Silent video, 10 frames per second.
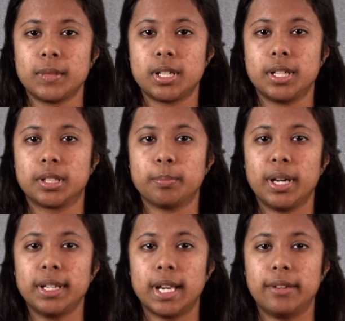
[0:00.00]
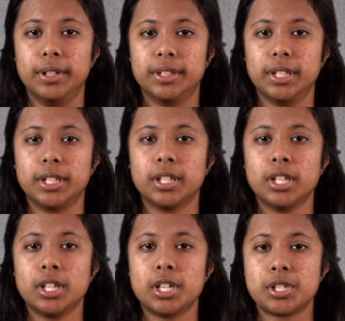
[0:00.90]
Despite everything,
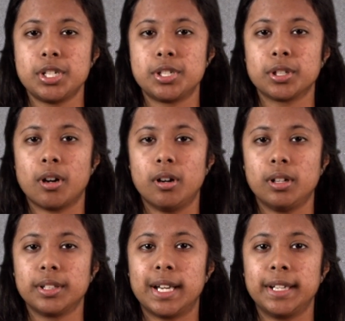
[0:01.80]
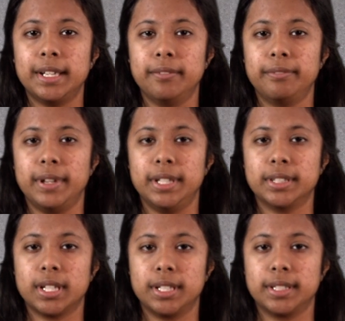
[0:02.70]
she took all that in faith
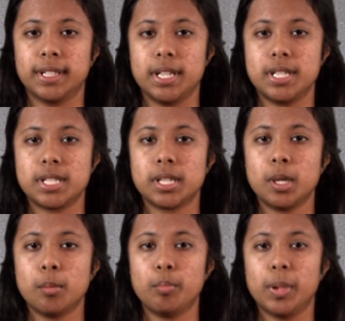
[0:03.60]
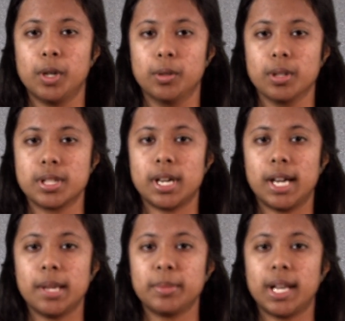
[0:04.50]
and said, "Behold, I
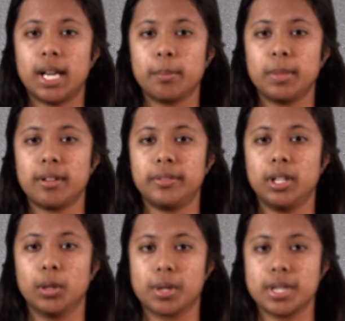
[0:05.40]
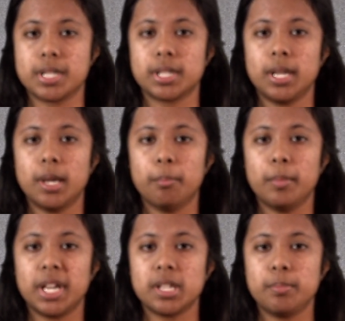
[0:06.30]
am the handmaid of the Lord.
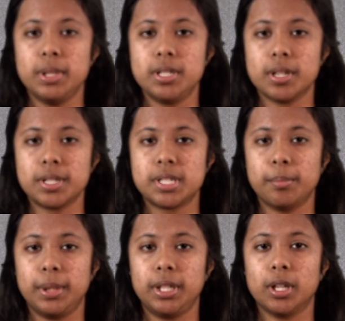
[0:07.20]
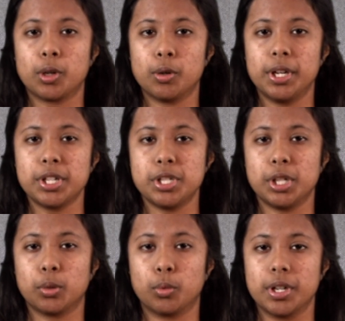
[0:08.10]
May it be done to me according to
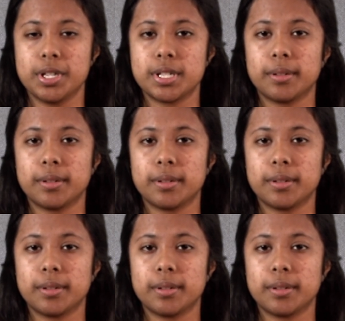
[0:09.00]
your word."